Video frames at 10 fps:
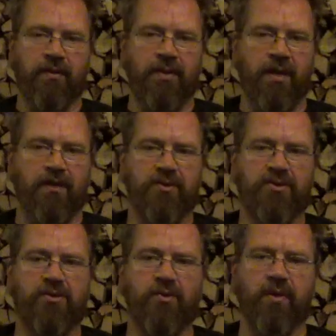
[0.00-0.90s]
Yeah,
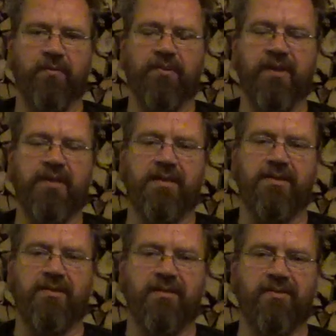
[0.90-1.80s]
just do it,
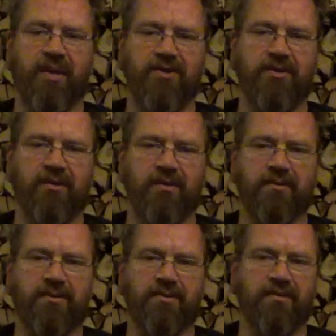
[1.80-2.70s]
please.
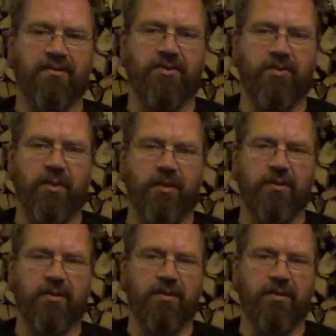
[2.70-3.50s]
Russians, do it.